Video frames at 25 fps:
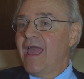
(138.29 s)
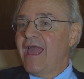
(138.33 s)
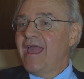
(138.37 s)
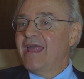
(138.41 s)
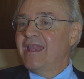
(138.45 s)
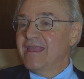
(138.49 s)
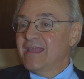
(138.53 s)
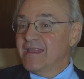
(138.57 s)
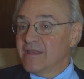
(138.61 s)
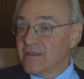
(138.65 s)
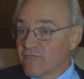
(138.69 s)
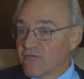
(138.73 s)

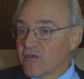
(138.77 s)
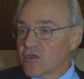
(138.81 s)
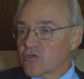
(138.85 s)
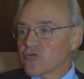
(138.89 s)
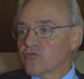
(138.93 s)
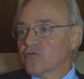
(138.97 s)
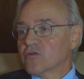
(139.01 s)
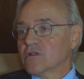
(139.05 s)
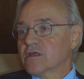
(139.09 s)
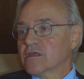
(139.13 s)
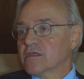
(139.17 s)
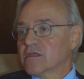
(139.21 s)
and
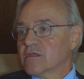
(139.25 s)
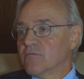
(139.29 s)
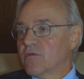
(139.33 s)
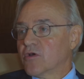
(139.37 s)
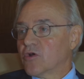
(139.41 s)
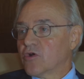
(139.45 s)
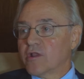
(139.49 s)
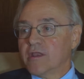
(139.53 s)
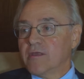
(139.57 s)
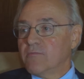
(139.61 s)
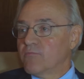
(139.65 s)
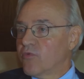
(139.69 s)
individualism
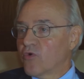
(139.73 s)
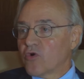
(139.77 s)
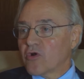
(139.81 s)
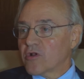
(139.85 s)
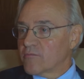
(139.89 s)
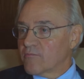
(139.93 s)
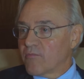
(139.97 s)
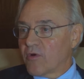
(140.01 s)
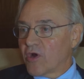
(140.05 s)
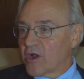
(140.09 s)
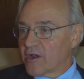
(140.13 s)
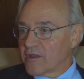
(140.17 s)
are an
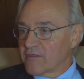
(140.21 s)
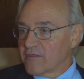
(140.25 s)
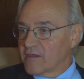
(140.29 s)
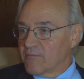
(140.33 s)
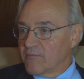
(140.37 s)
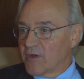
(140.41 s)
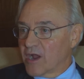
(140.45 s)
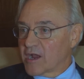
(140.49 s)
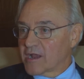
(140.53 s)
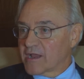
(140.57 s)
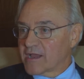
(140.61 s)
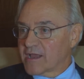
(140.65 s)
important part of the
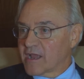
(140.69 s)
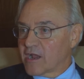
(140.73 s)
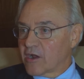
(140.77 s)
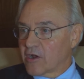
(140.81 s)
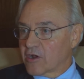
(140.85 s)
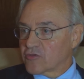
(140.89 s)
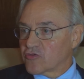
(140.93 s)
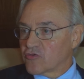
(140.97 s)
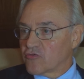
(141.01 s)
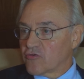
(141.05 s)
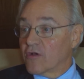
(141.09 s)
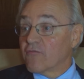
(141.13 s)
American
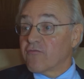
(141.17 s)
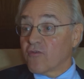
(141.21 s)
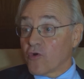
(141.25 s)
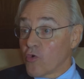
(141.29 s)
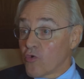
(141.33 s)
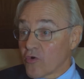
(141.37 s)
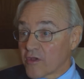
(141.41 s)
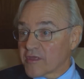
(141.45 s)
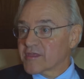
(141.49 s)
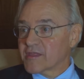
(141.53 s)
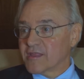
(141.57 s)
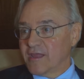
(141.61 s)
character. Of
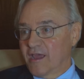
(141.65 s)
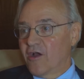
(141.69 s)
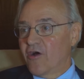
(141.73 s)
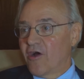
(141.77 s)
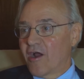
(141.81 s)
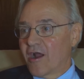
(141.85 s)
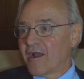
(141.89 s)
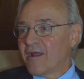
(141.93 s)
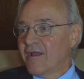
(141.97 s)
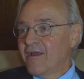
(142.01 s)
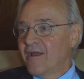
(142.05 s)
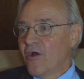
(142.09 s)
course they
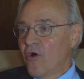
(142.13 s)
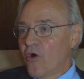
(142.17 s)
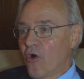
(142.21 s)
are.